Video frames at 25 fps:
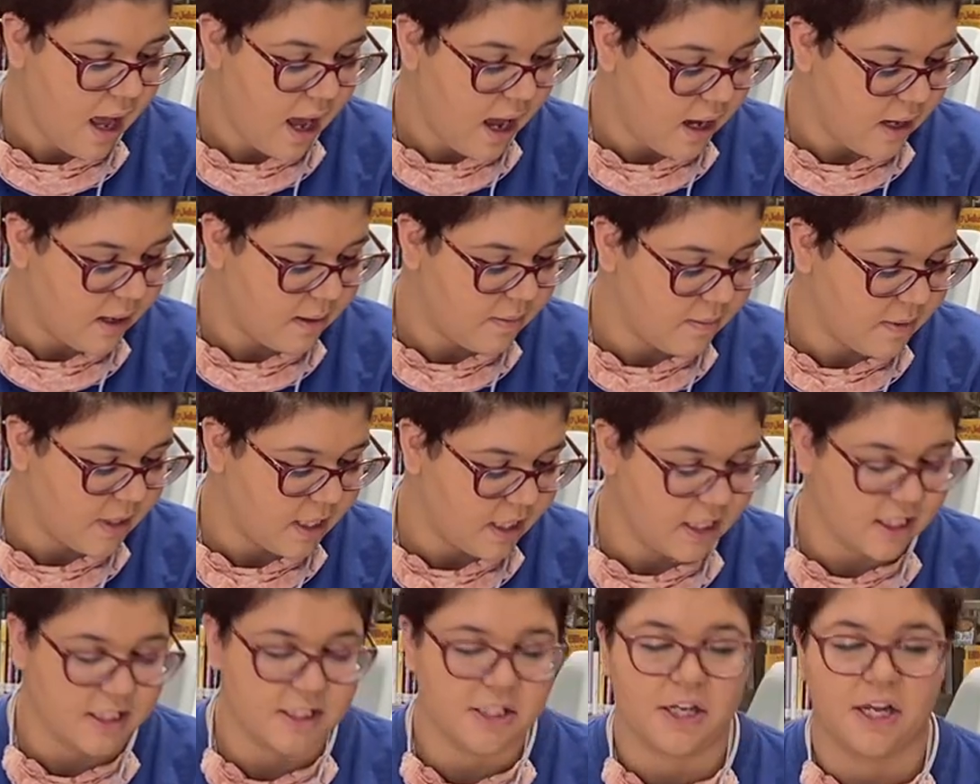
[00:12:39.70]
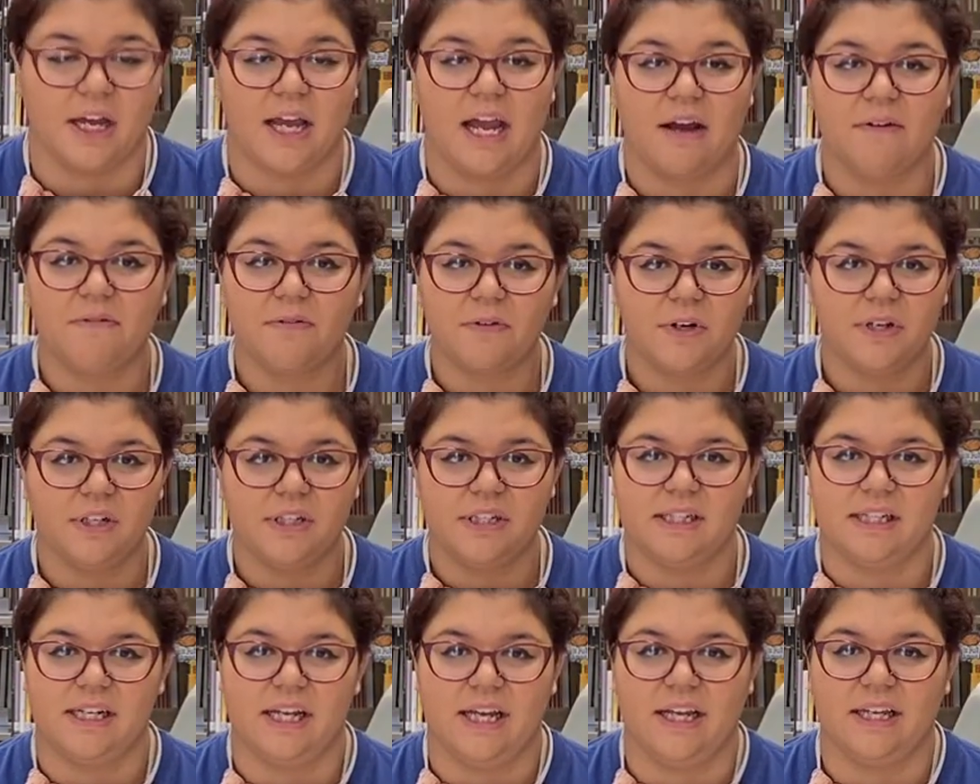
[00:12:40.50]
And that's all I have for you
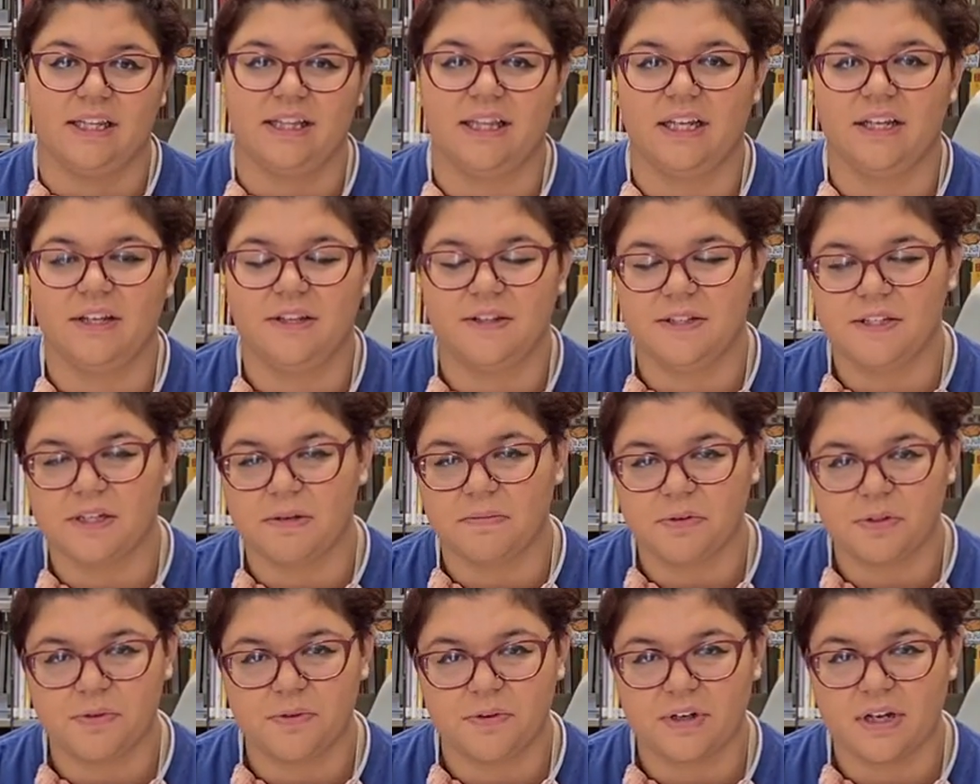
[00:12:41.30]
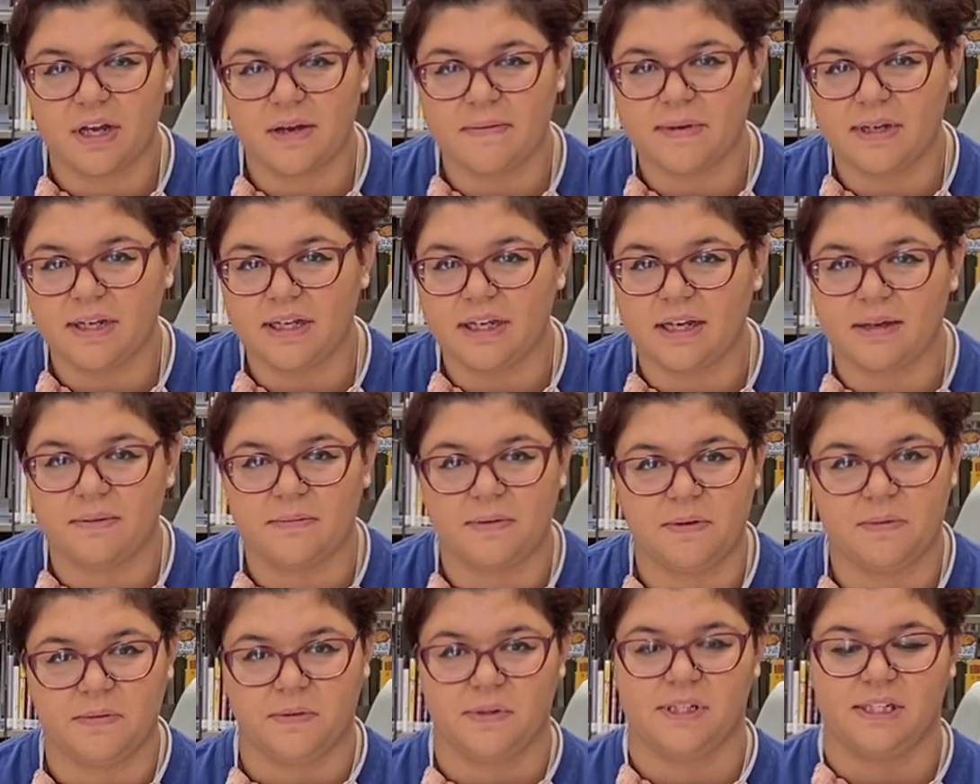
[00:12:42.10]
today. Thank you so much for coming, and
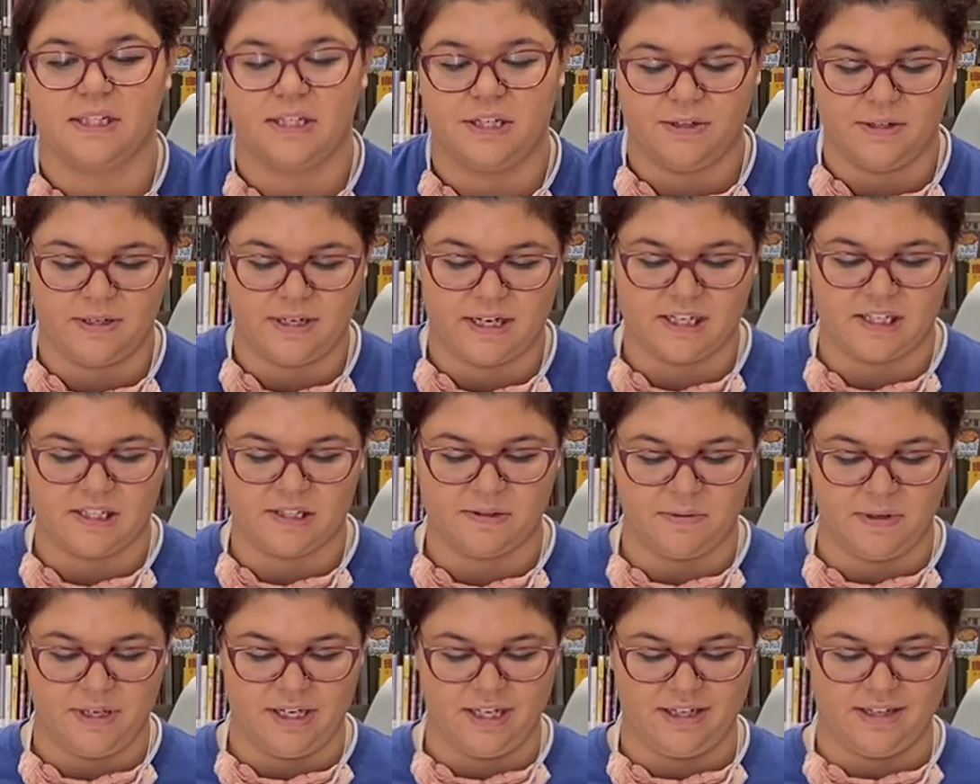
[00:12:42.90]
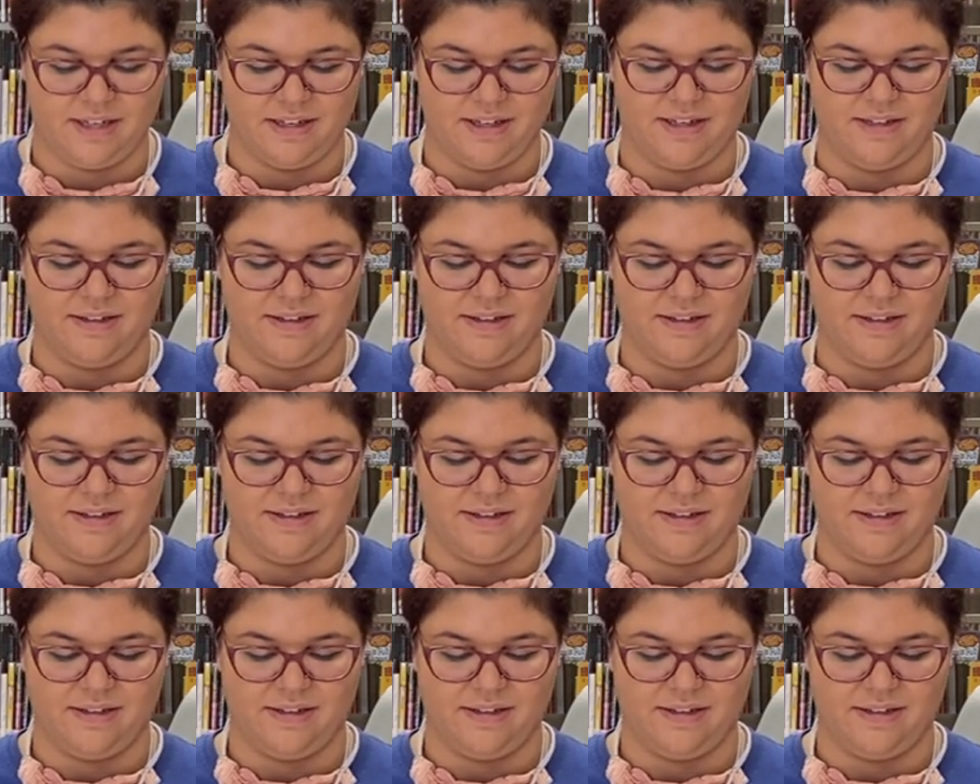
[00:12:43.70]
we will see you next week.